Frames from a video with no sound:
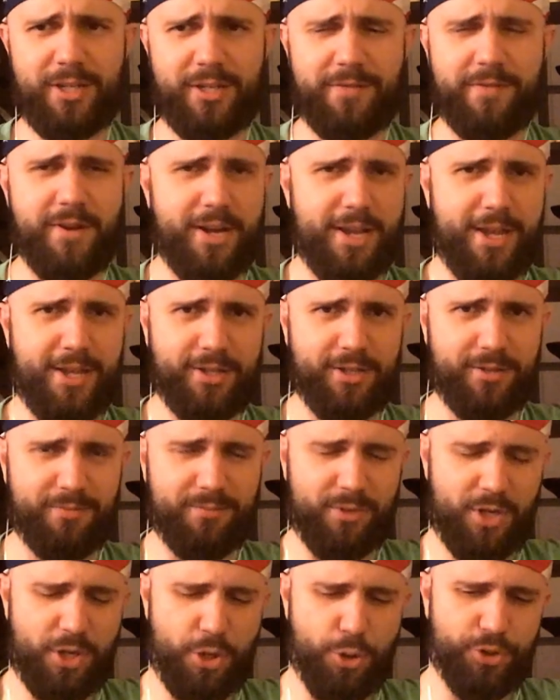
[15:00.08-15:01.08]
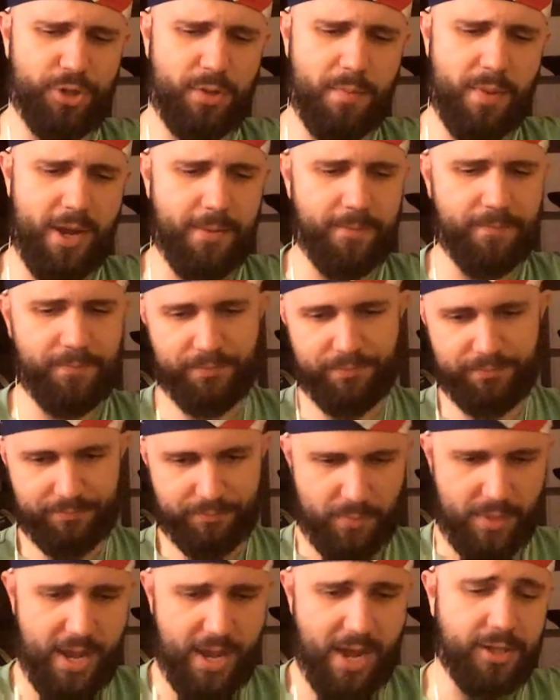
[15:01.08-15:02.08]
funny as it used to be.
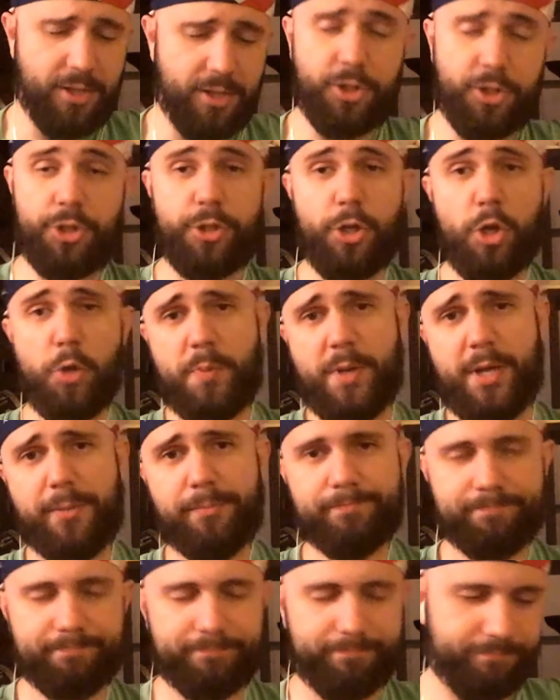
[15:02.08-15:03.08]
Is it stupid?